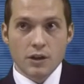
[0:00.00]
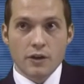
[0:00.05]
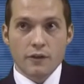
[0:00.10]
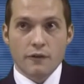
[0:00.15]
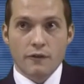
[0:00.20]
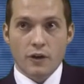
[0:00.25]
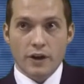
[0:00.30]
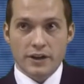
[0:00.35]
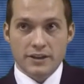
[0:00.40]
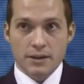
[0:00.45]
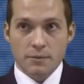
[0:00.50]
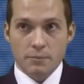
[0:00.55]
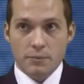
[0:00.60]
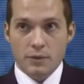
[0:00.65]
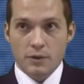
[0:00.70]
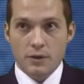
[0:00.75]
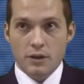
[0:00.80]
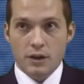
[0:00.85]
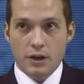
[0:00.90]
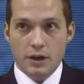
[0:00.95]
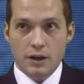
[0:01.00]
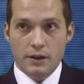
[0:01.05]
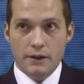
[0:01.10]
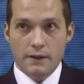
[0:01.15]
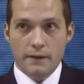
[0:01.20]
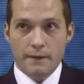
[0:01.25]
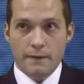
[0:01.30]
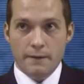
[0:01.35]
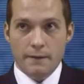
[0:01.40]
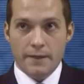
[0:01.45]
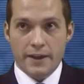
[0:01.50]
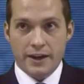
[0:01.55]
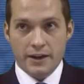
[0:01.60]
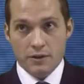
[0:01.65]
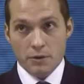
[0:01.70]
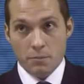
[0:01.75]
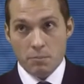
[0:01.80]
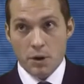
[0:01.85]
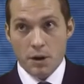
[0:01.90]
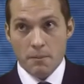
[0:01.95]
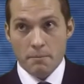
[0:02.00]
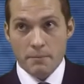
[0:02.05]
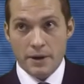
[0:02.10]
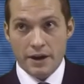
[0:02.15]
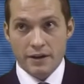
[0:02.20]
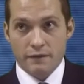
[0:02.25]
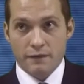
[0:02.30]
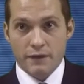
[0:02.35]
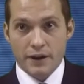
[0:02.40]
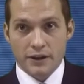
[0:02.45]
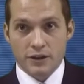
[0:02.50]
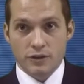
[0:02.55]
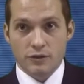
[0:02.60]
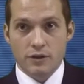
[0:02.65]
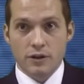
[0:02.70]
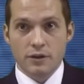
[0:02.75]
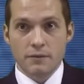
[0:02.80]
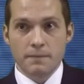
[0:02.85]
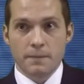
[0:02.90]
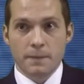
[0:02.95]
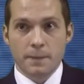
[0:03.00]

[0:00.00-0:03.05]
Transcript: For example, then the pump manufacturer,